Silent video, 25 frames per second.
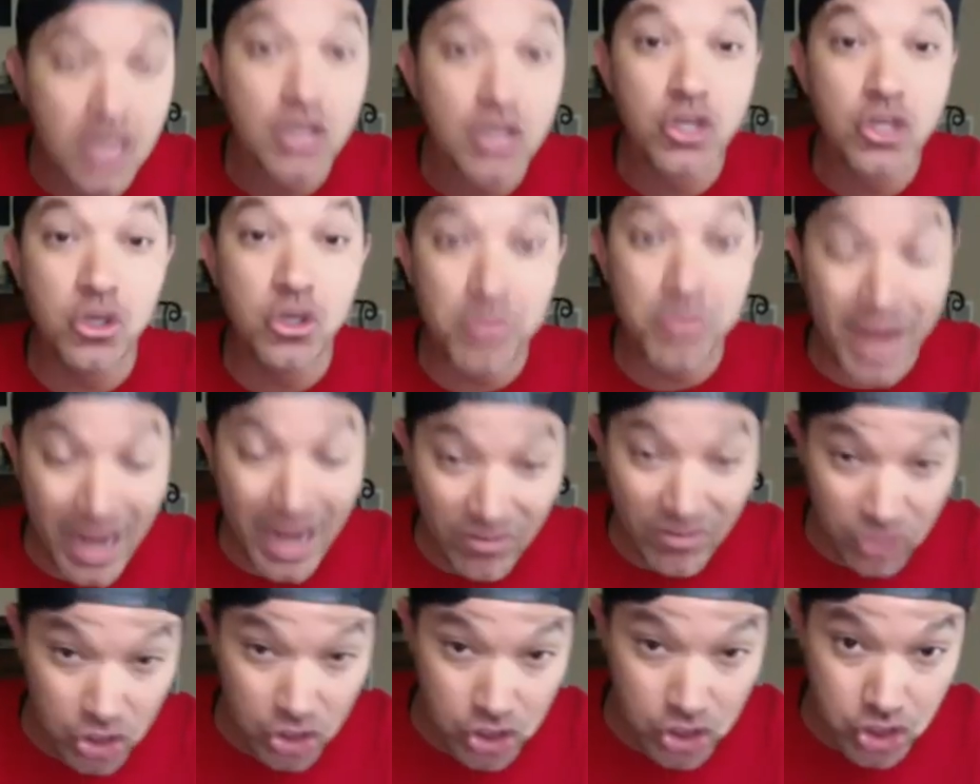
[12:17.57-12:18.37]
You may
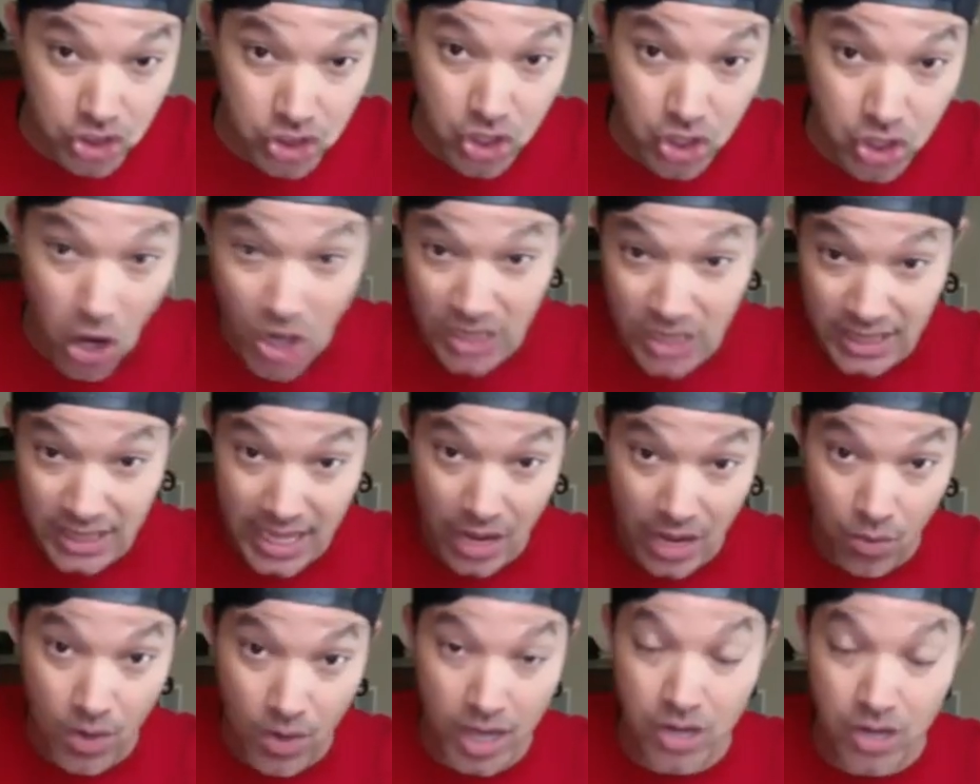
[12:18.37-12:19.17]
have to start
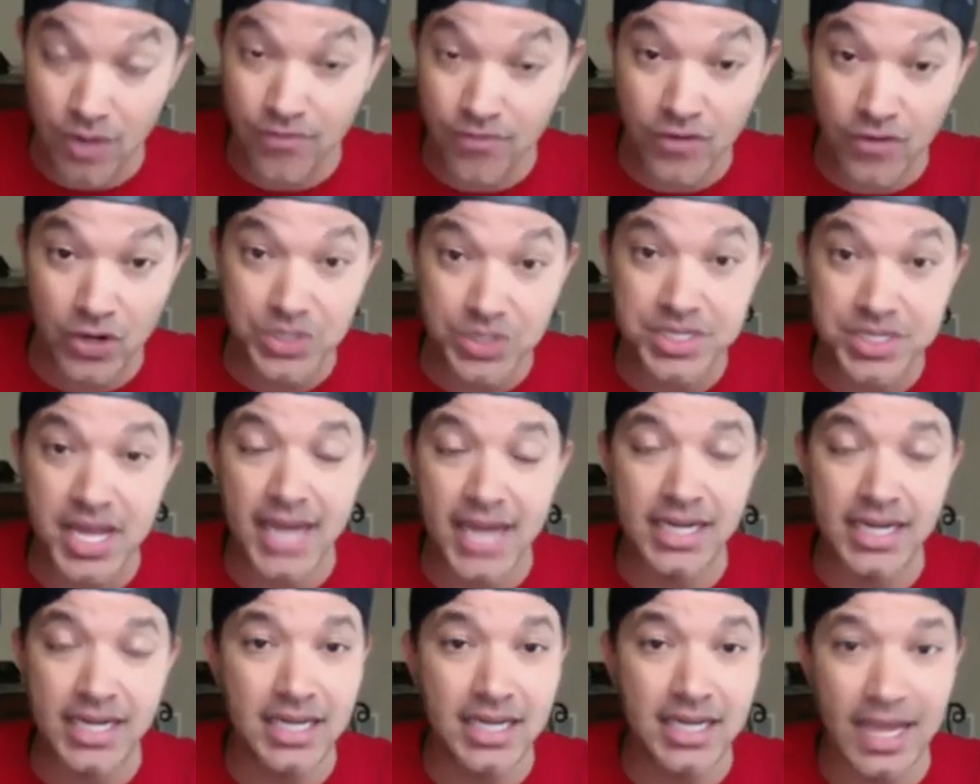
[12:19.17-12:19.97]
that way your first
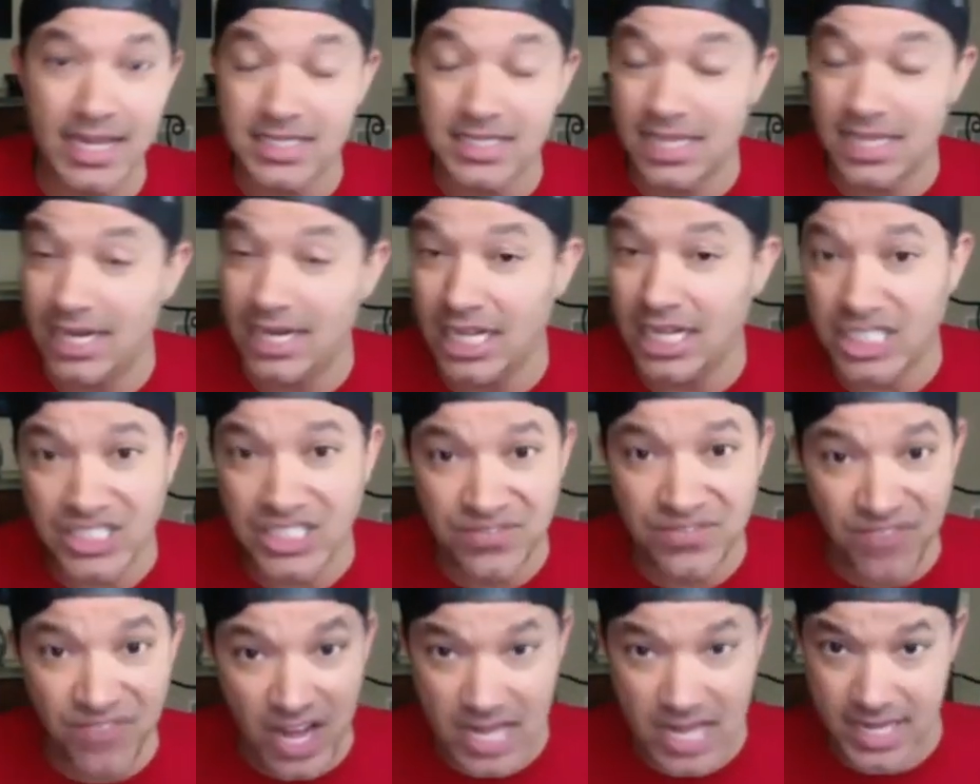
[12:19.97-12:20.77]
90 days, and that's
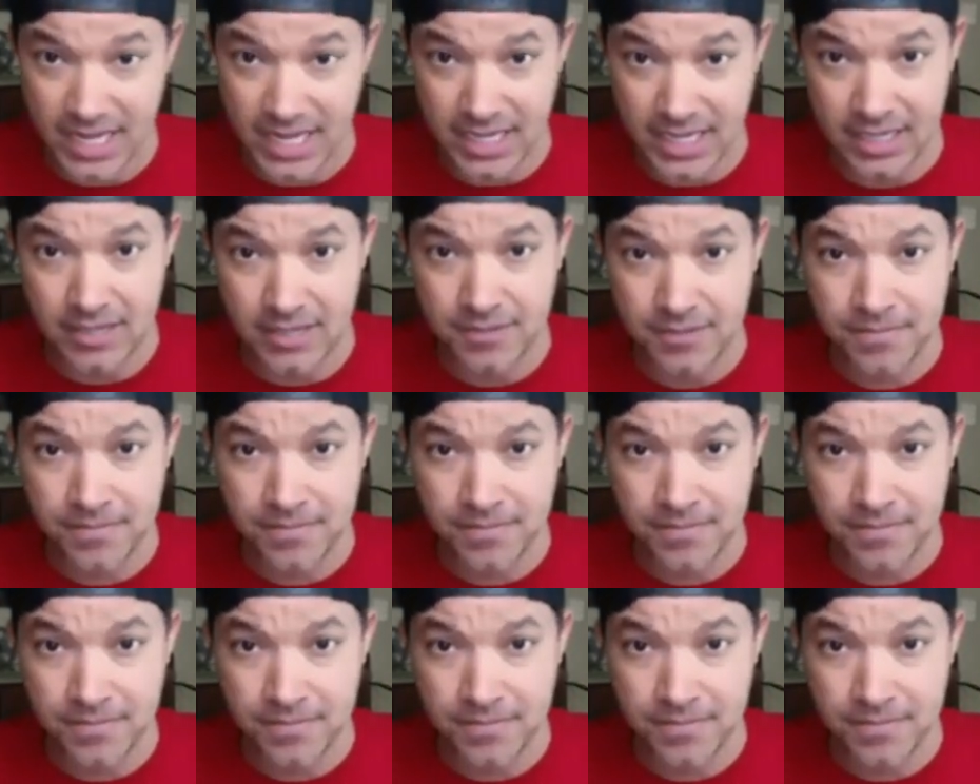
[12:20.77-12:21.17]
fine.